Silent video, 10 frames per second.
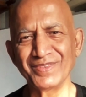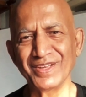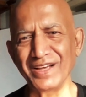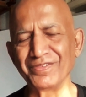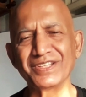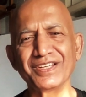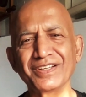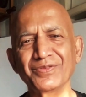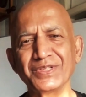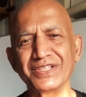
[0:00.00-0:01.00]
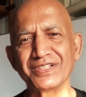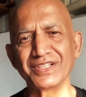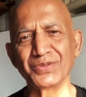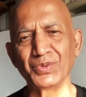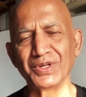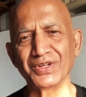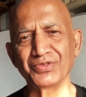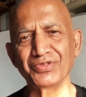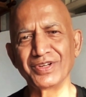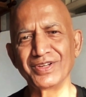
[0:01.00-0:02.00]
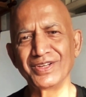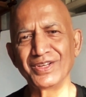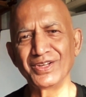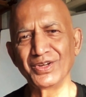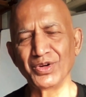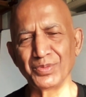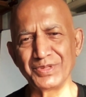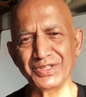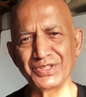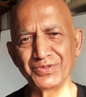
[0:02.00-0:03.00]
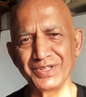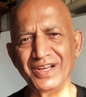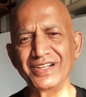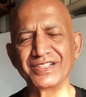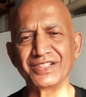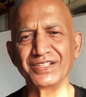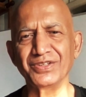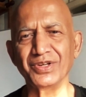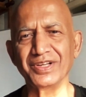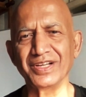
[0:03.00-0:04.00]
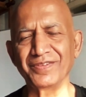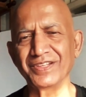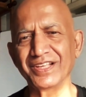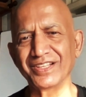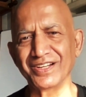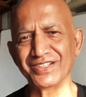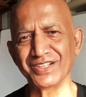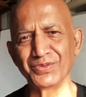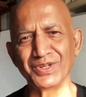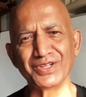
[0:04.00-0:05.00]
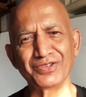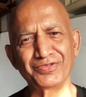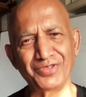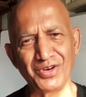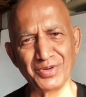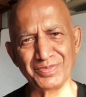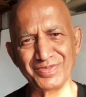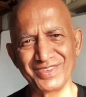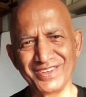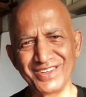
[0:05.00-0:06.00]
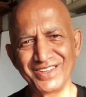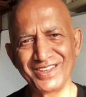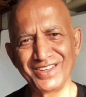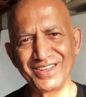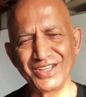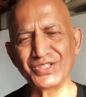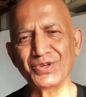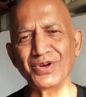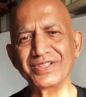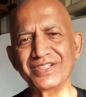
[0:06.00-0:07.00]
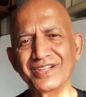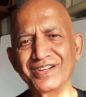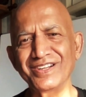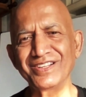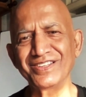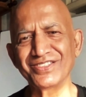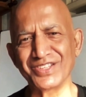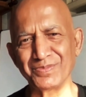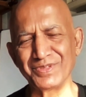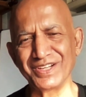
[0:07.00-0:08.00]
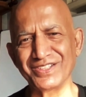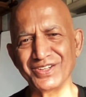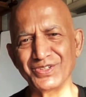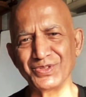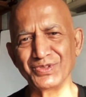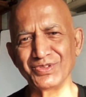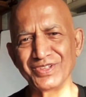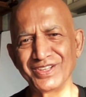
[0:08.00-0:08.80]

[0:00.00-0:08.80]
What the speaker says: everything which is in the world of objective reality, everything that is in the world of form, is constantly subjected to